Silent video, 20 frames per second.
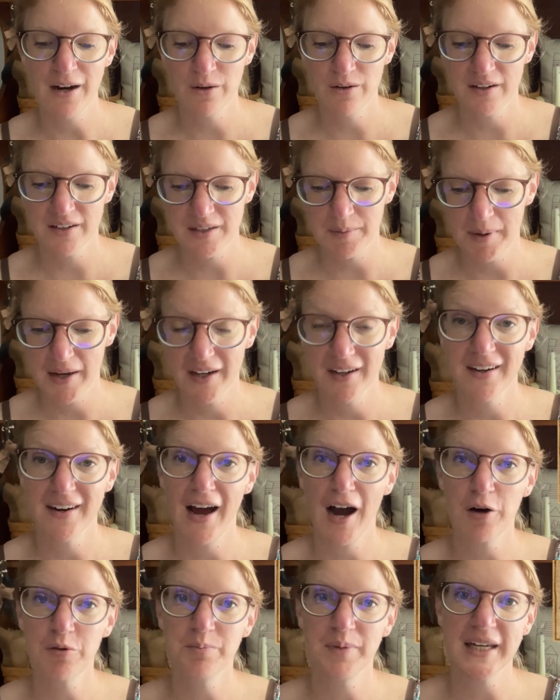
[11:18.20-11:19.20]
or depending on
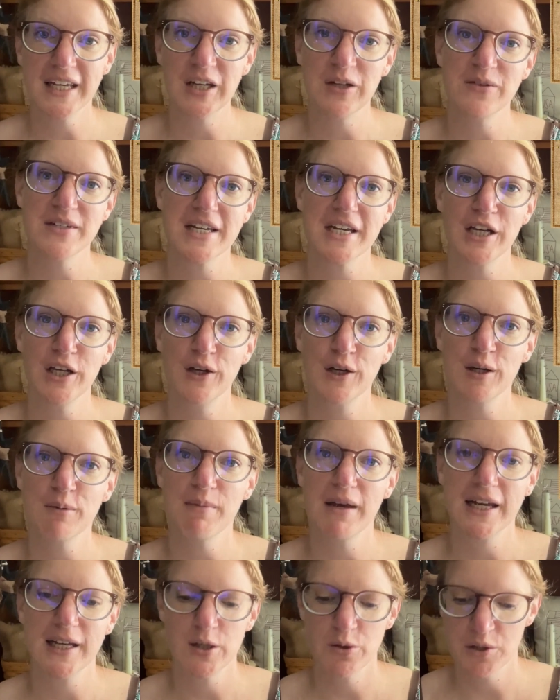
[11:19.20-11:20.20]
how big you did it, you can
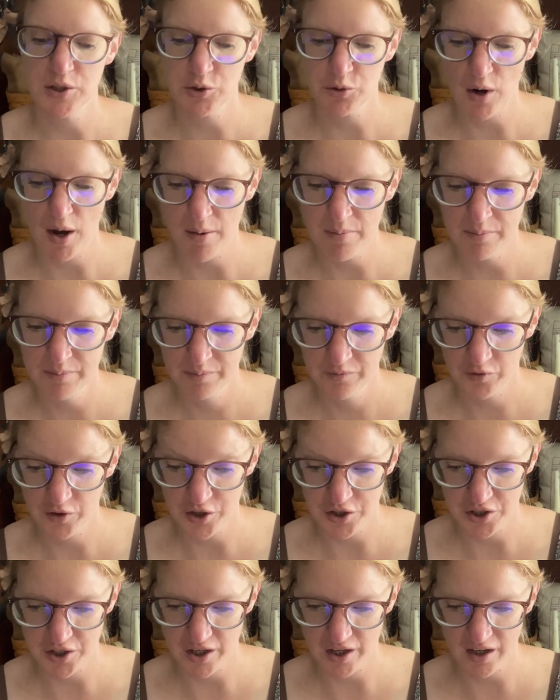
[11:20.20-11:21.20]
make into a drum for
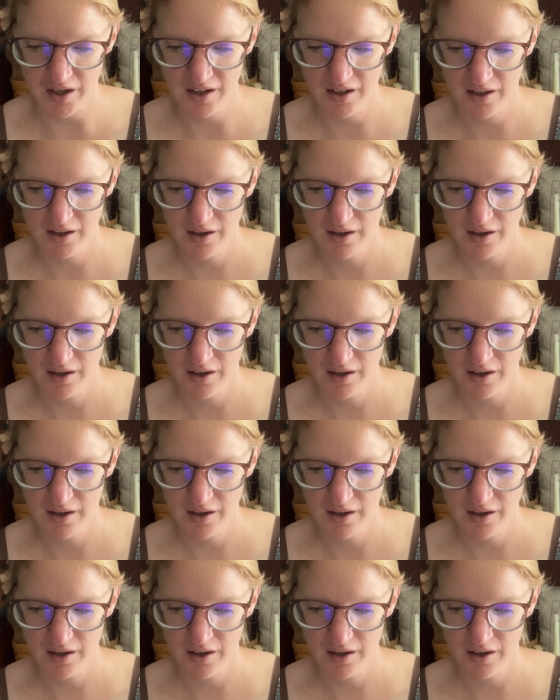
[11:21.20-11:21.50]
sure.